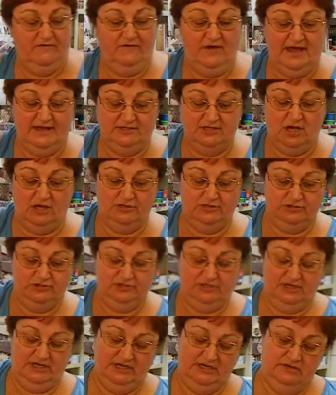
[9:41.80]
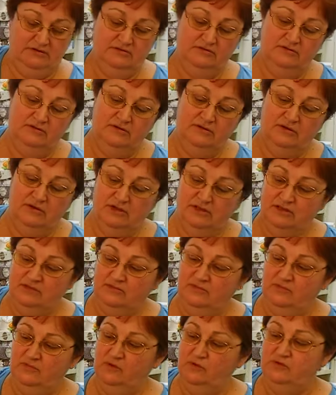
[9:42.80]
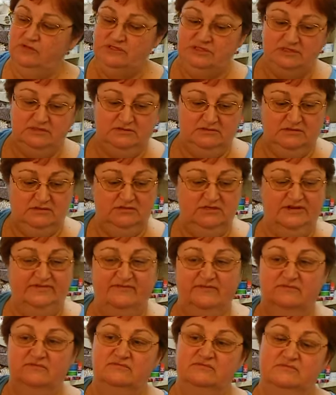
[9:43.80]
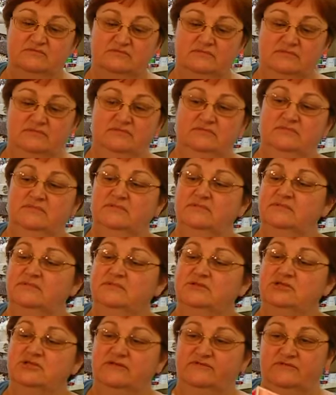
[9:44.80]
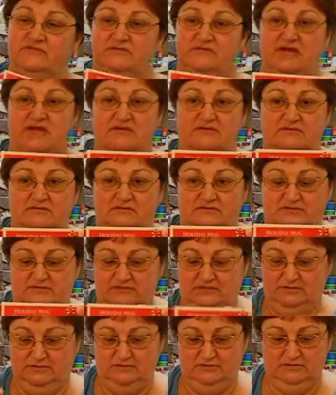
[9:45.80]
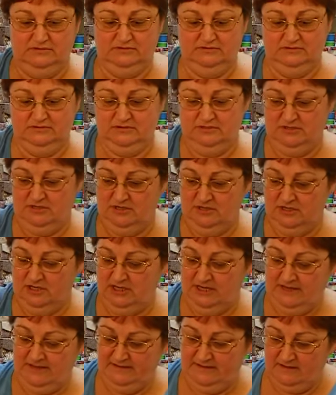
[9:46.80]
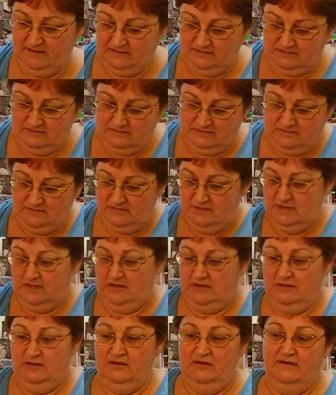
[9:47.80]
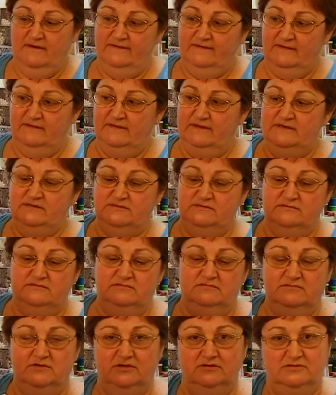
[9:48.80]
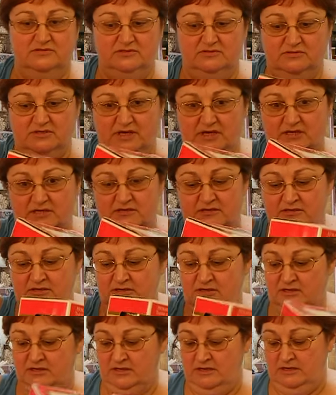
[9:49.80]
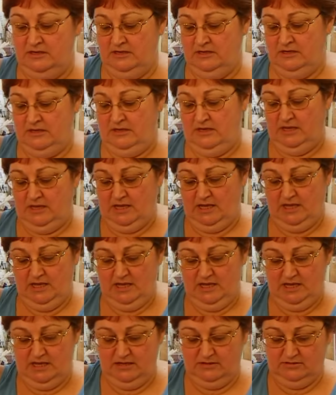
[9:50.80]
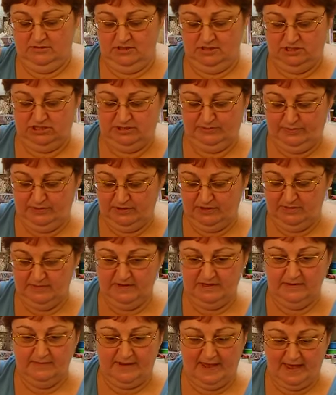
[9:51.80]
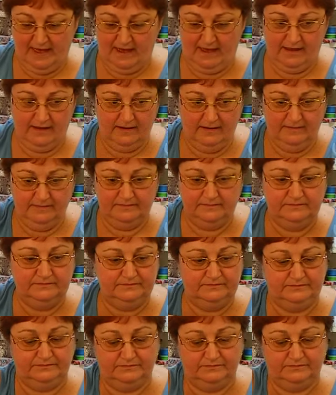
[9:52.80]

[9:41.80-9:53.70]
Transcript: at Dollar Tree. Of course, they're different, two different styles. This one, and then, and then these are two alike. And she put them in a bag